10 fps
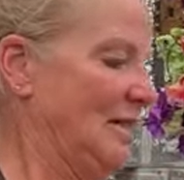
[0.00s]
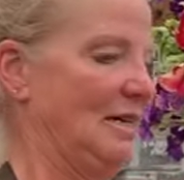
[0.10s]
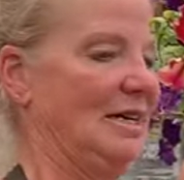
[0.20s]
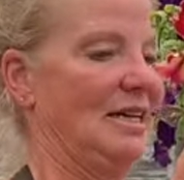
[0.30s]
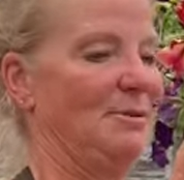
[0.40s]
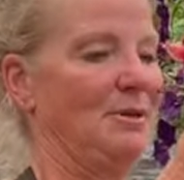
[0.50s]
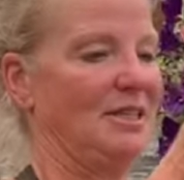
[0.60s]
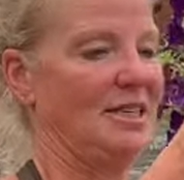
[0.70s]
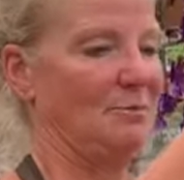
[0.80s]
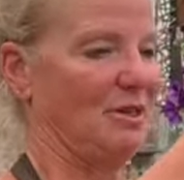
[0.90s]
and I'm gonna
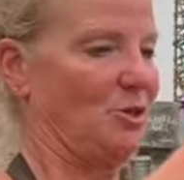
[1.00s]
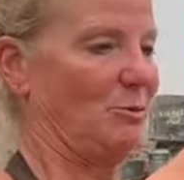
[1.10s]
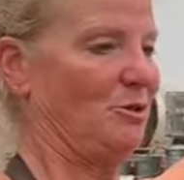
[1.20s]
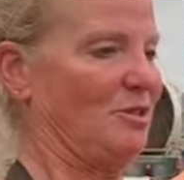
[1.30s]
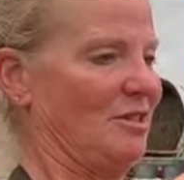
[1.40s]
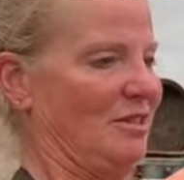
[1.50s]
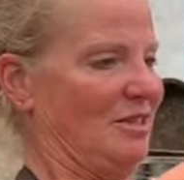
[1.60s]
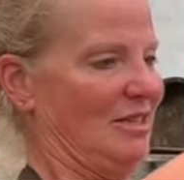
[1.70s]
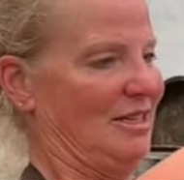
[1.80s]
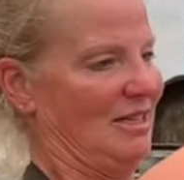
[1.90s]
take my trimmers
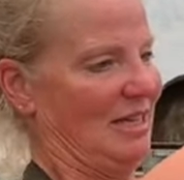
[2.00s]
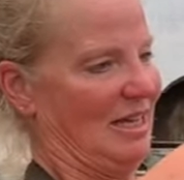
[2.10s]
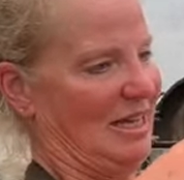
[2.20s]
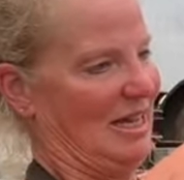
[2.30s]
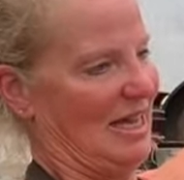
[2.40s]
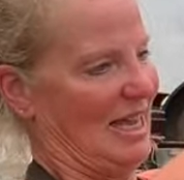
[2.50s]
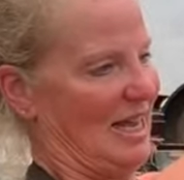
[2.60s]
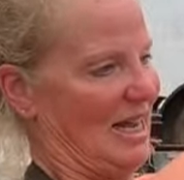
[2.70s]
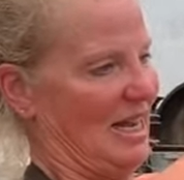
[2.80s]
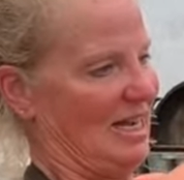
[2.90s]

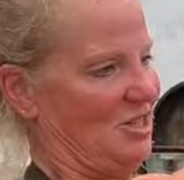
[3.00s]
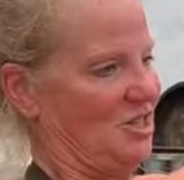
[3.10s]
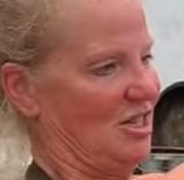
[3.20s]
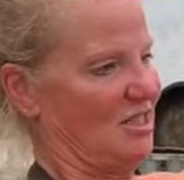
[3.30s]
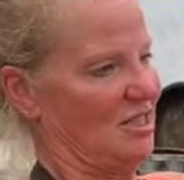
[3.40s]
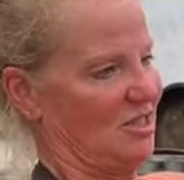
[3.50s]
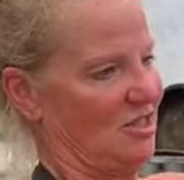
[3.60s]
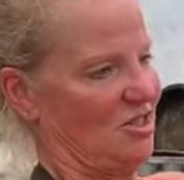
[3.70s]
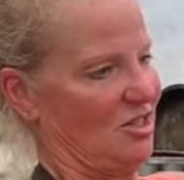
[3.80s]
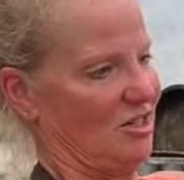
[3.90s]
and I just
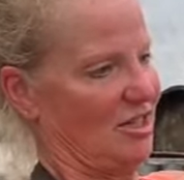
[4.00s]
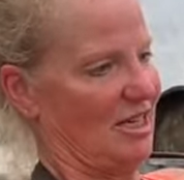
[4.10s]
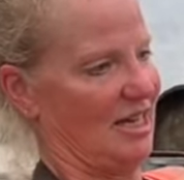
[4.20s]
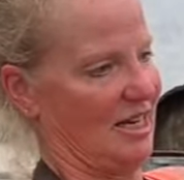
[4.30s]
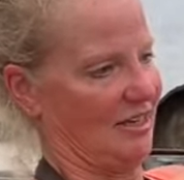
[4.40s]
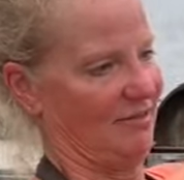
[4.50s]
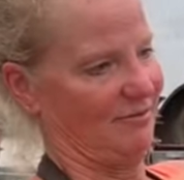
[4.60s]
start cutting.